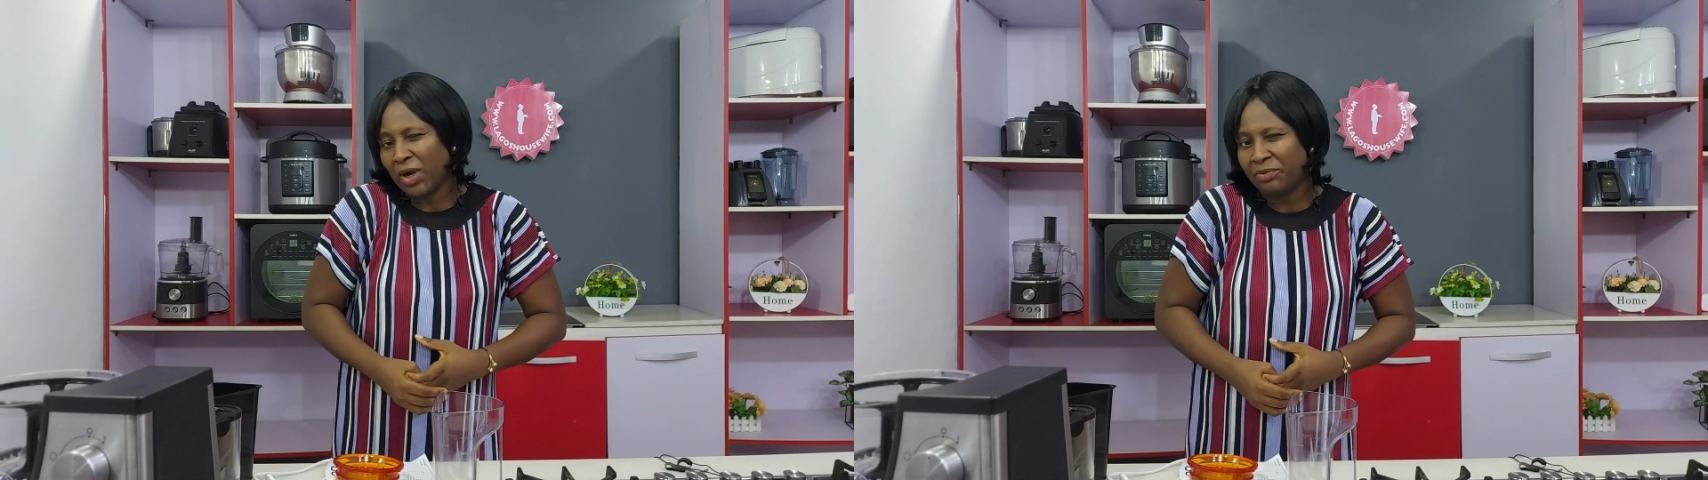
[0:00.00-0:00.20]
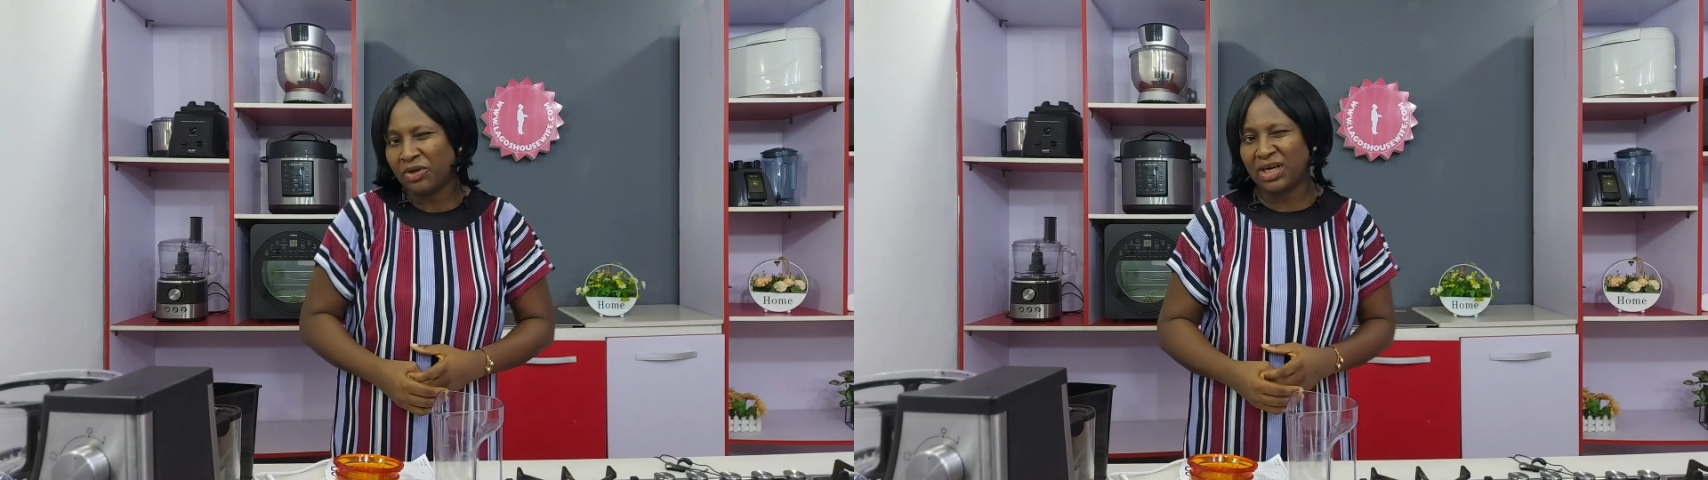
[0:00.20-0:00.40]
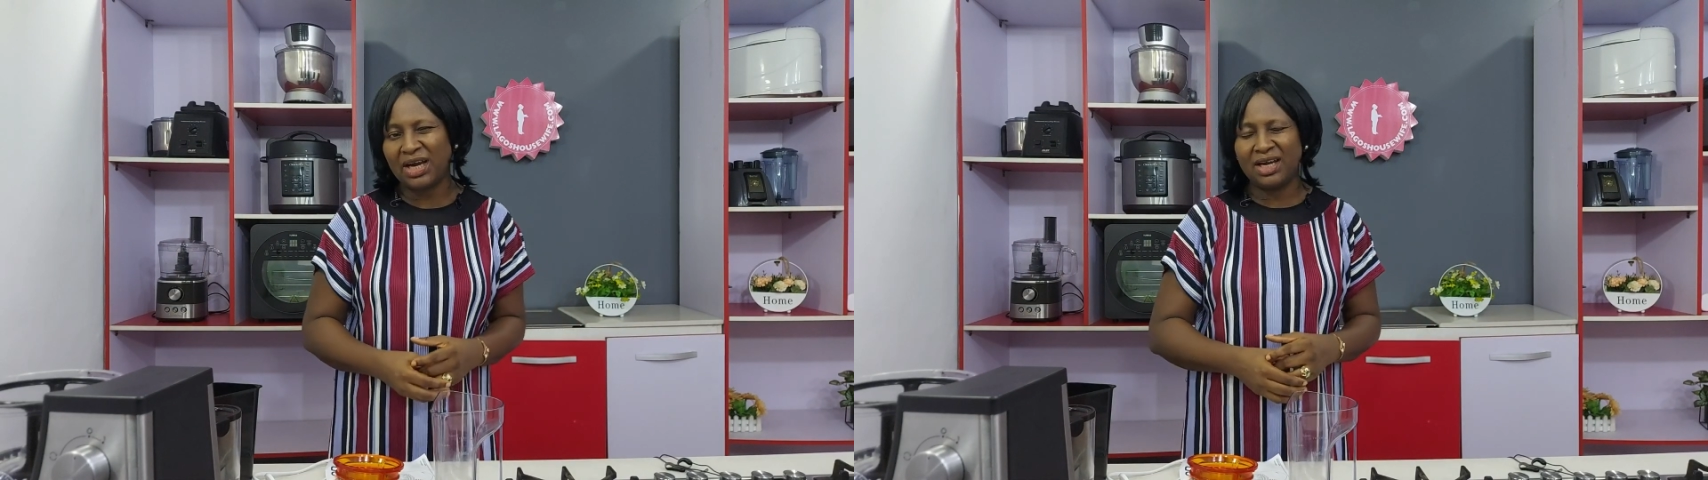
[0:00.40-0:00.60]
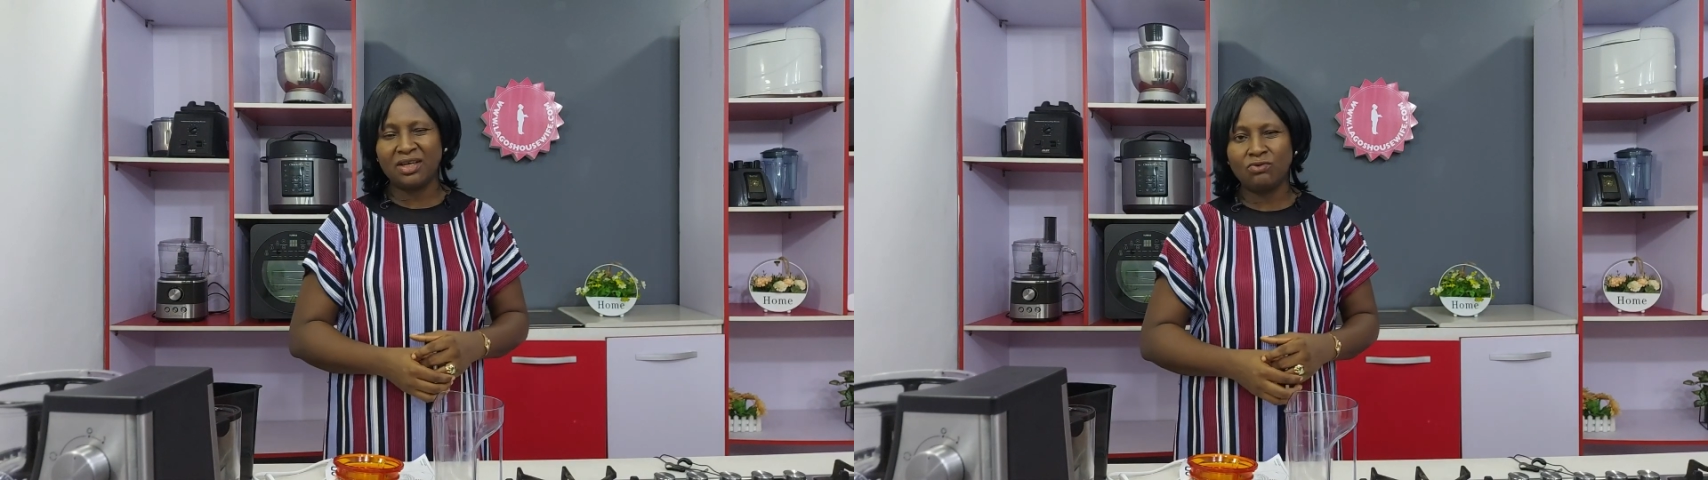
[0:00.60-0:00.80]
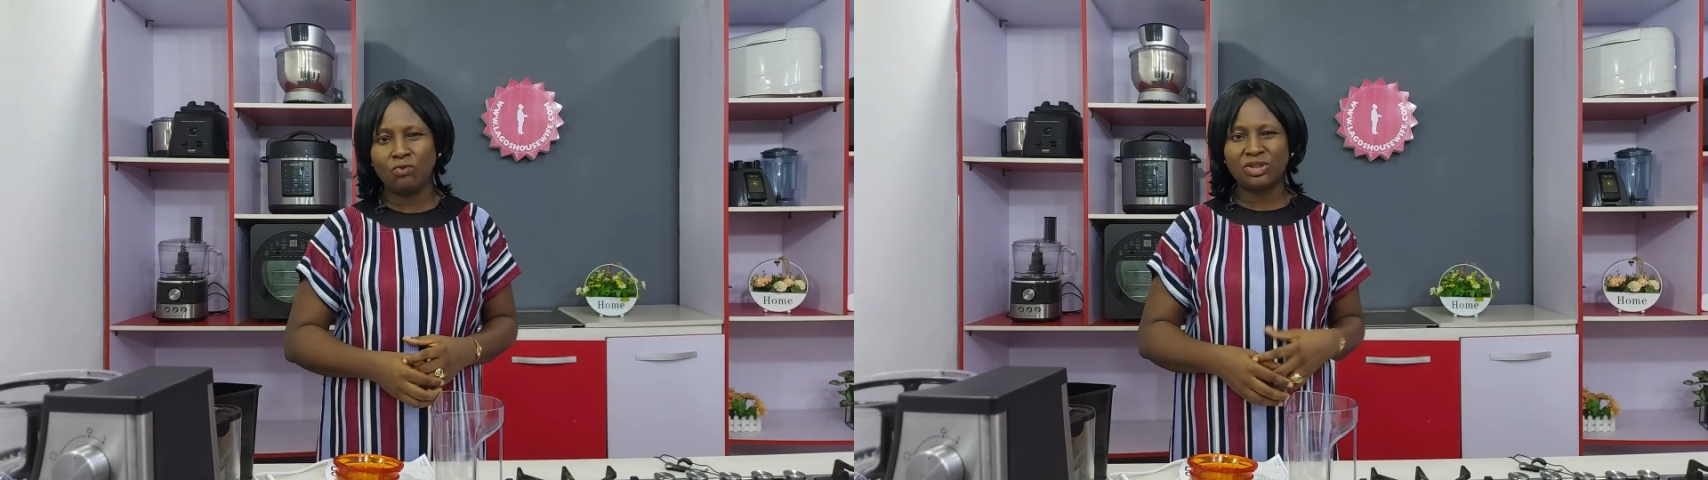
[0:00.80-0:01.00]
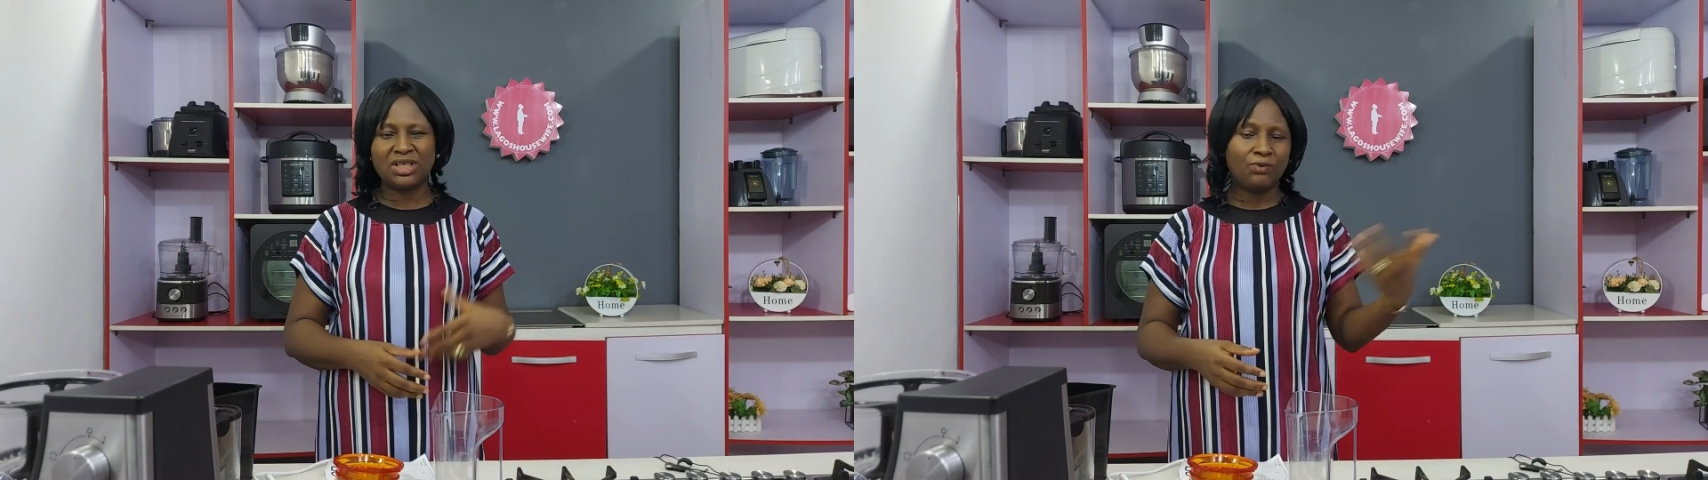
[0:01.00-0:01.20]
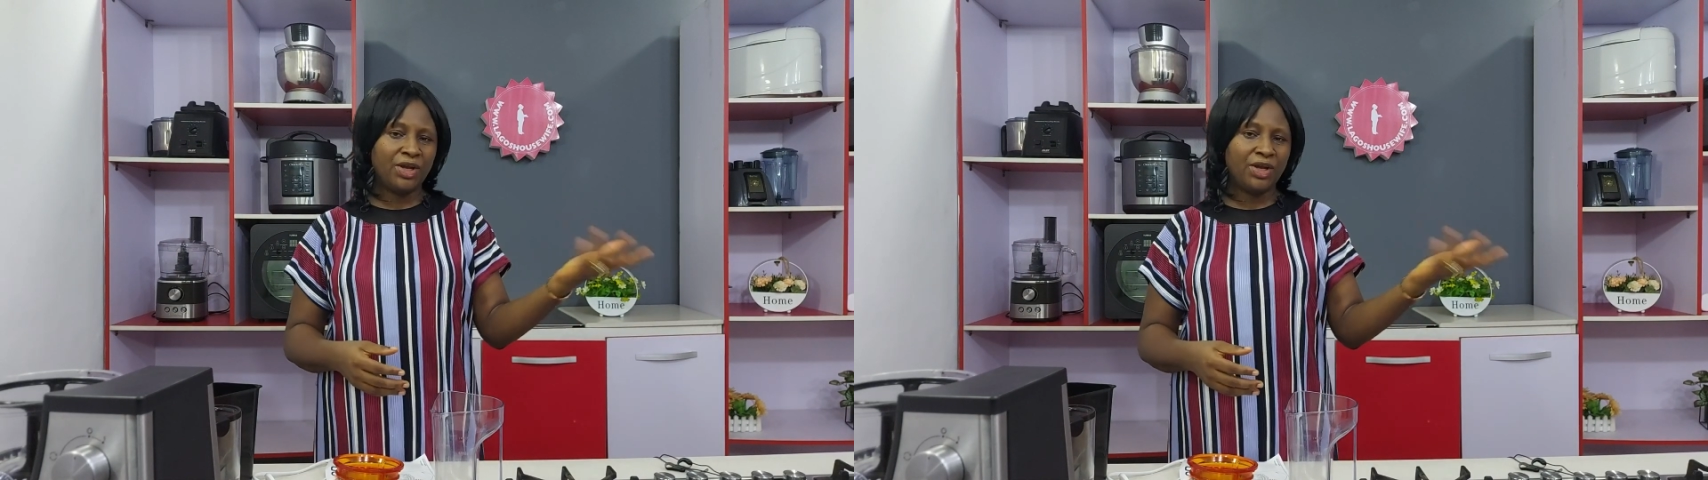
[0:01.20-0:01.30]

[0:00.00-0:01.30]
Why bother adding water